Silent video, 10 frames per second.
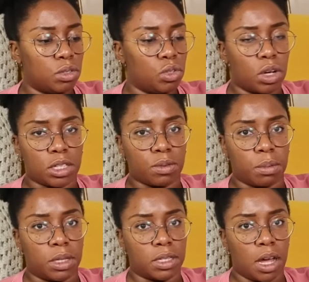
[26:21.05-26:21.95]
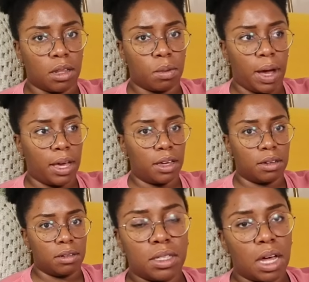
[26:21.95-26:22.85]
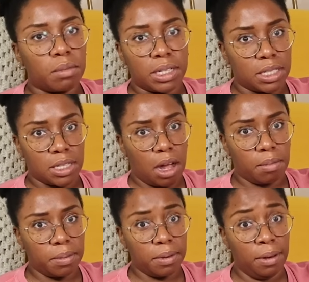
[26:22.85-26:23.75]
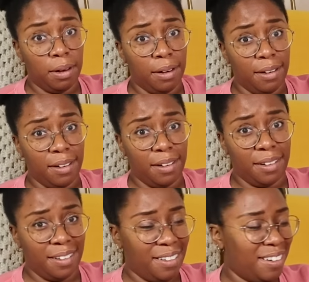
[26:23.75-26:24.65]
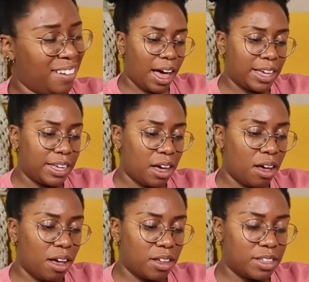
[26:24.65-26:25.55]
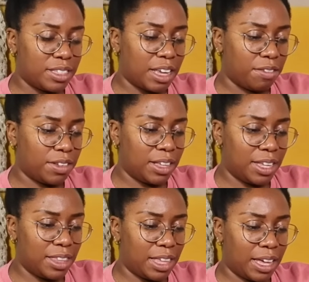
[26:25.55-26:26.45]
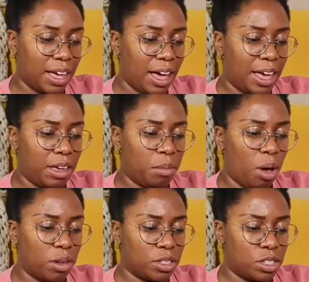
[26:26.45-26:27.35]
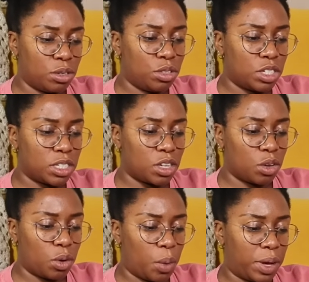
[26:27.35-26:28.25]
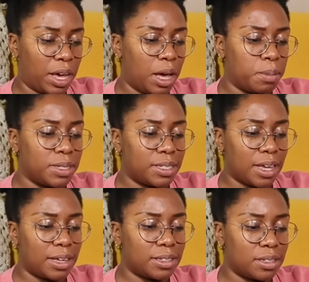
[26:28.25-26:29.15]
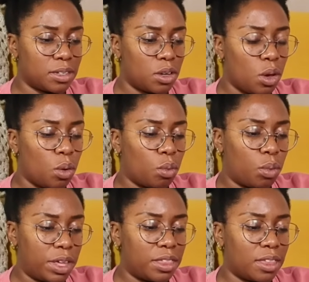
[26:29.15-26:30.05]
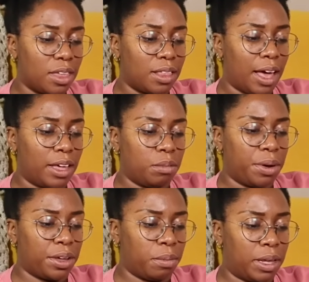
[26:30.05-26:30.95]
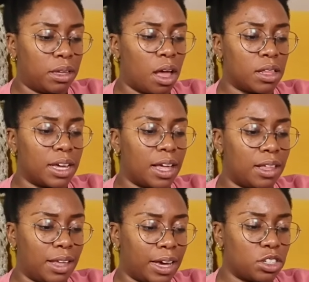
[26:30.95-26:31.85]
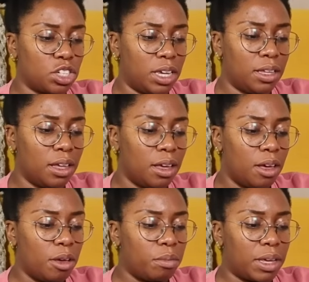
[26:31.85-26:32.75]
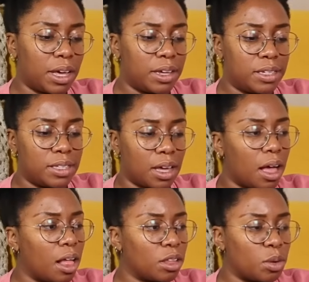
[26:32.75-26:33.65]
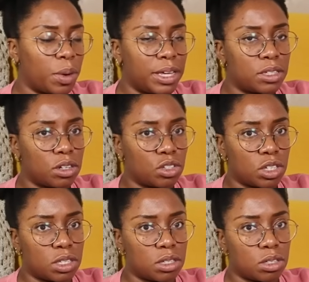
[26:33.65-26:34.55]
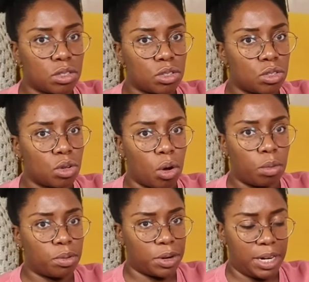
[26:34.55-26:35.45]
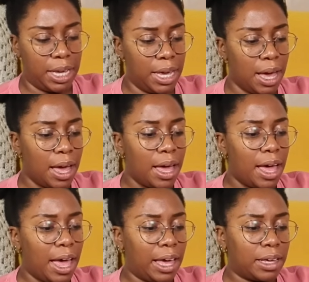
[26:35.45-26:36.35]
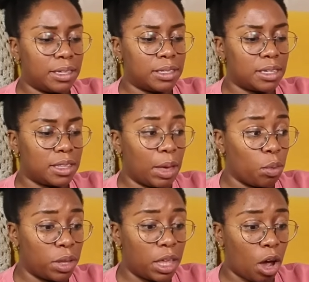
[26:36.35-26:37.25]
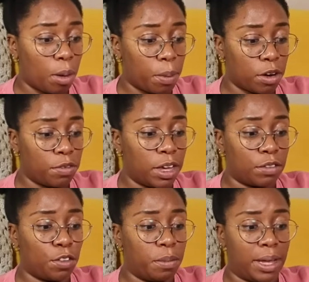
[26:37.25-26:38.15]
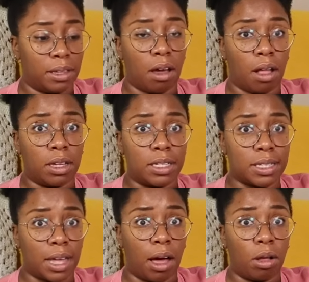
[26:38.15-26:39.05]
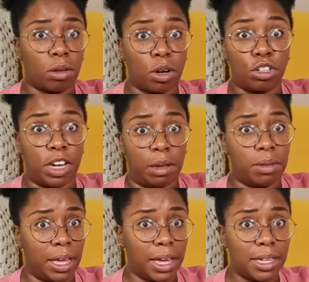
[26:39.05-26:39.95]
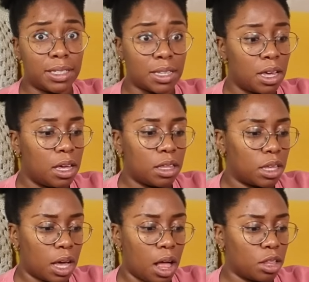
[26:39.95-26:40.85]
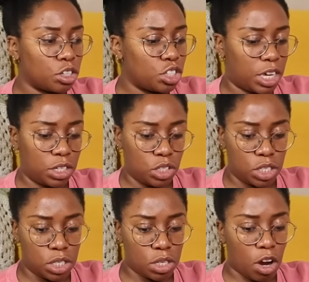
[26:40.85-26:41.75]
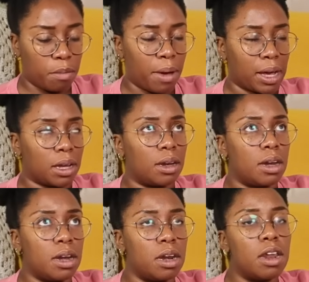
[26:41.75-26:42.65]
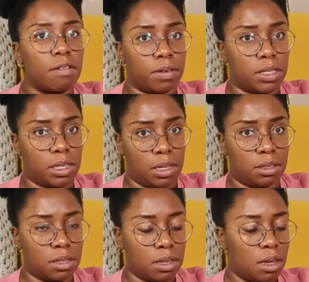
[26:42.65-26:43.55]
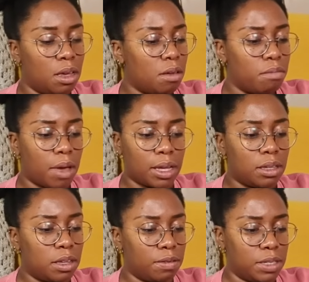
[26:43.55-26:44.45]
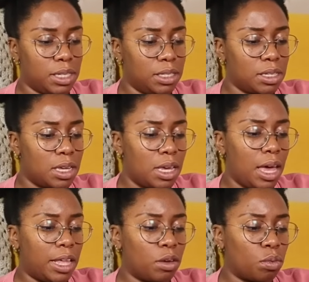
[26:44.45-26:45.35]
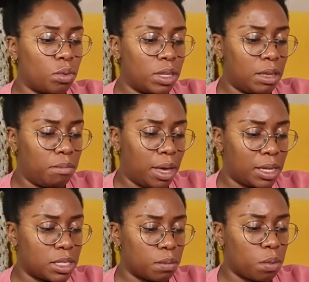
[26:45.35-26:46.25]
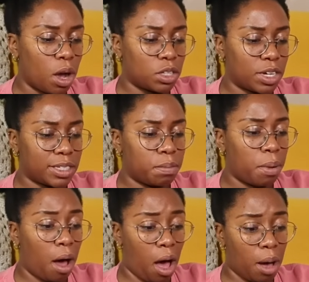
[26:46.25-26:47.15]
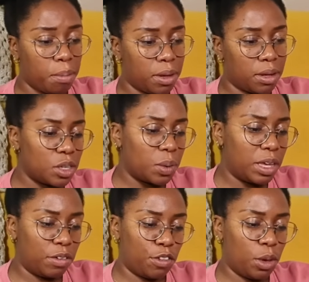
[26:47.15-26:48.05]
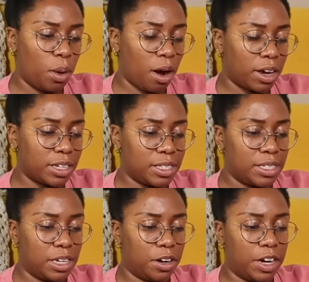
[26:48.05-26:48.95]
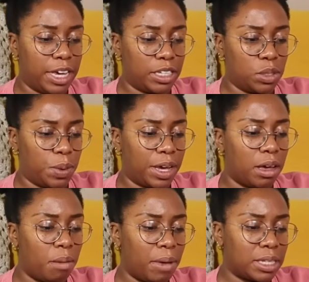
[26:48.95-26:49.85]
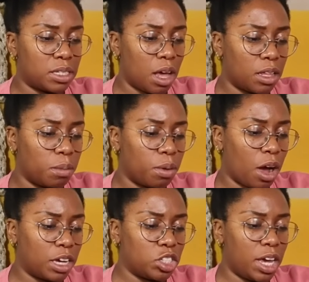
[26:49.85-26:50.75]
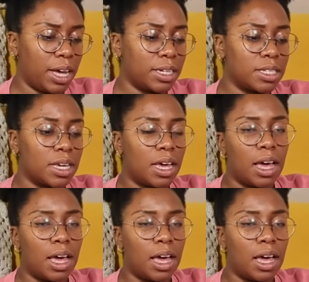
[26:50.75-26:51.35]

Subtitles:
just from this colorway. Tell me to stop. I definitely think I am also just growing up obsessed with the Lion Brand Mandala collection because the colorways are just so pretty and they really are perfect for mandala style crochet blankets. The color changes are magnificent, and it really makes the project pop. So if you are considering doing a mandala project,